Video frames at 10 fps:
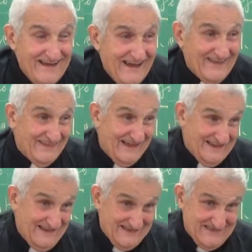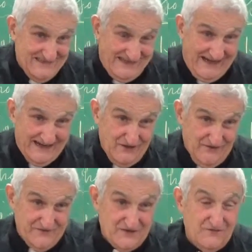And that is the art
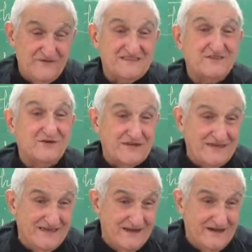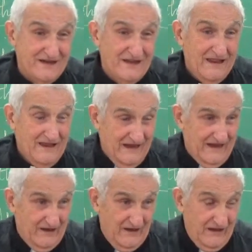of sophistry.
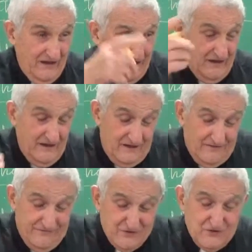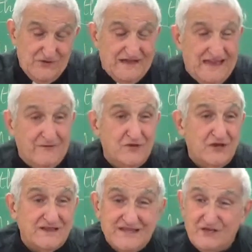And unfortunately, I will
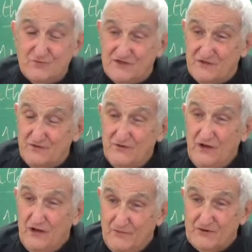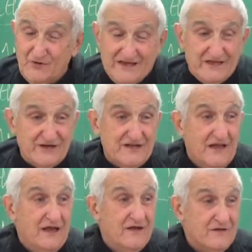not teach with you, but you can read
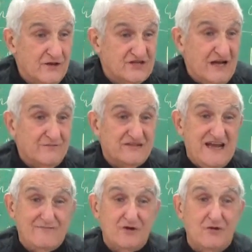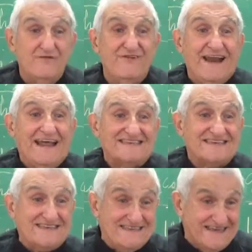the chapter on
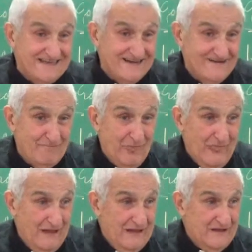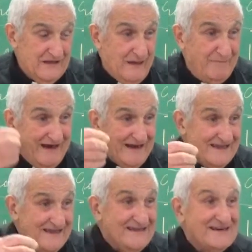fallacies.
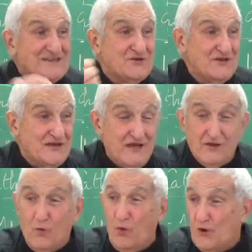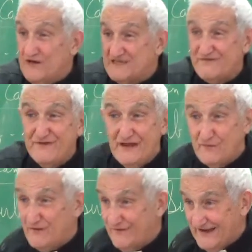Apparent reasoning, and the world is filled
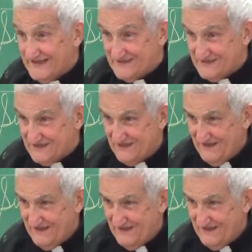with fallacies.